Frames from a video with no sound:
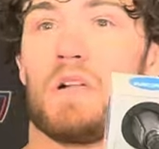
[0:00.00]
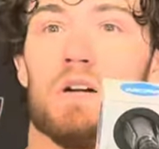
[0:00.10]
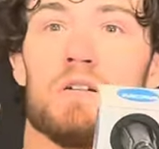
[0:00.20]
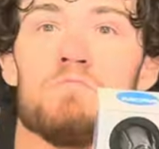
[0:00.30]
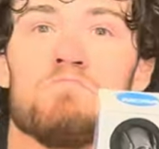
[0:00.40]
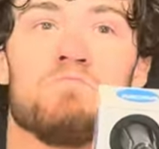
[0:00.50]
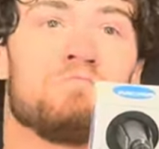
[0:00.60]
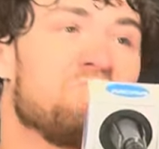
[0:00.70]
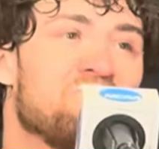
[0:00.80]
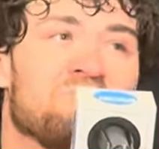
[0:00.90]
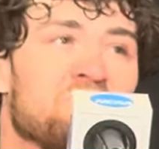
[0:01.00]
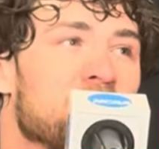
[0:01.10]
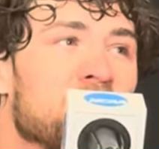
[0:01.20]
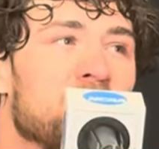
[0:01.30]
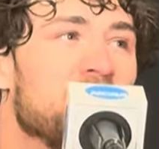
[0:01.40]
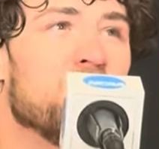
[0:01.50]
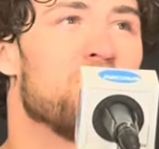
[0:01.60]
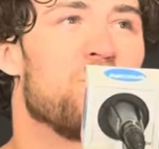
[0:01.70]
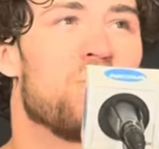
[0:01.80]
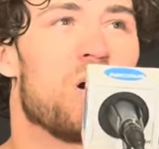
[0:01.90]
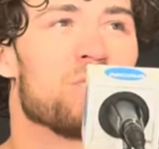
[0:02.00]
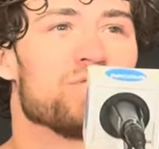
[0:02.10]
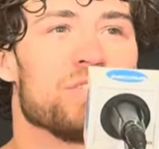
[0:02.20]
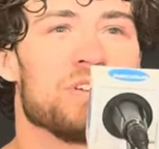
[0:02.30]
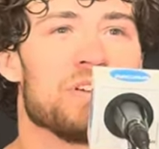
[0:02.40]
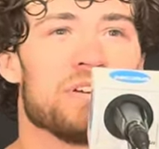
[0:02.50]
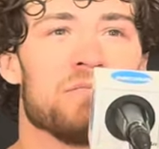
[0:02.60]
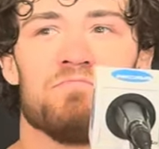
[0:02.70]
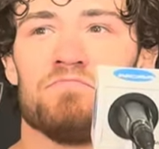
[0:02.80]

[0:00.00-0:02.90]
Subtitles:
You know, no comments really. Got